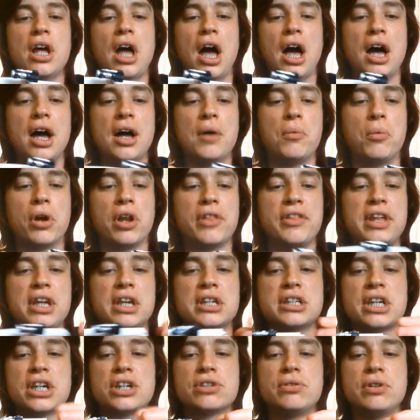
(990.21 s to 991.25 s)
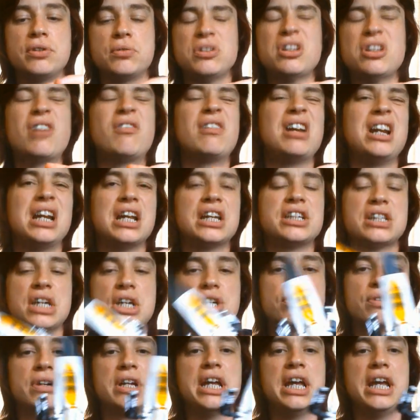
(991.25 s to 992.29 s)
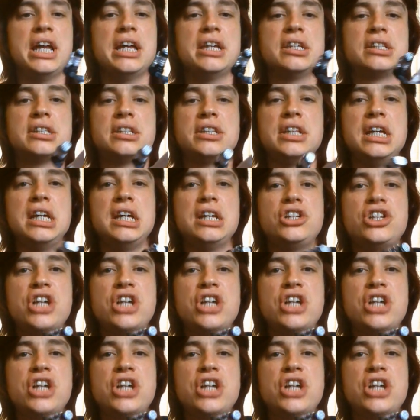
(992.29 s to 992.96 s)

uh, one of the accessories, not really an accessory, is the